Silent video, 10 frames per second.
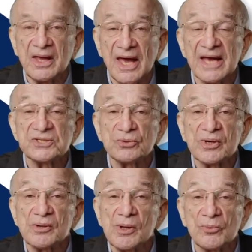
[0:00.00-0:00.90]
as the
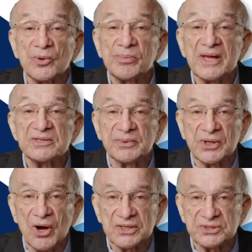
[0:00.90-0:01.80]
replacement
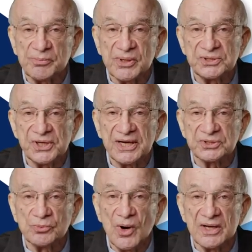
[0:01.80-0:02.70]
cost
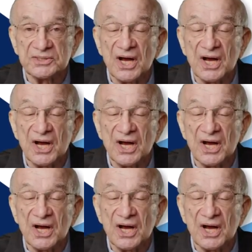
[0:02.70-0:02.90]
depreciation was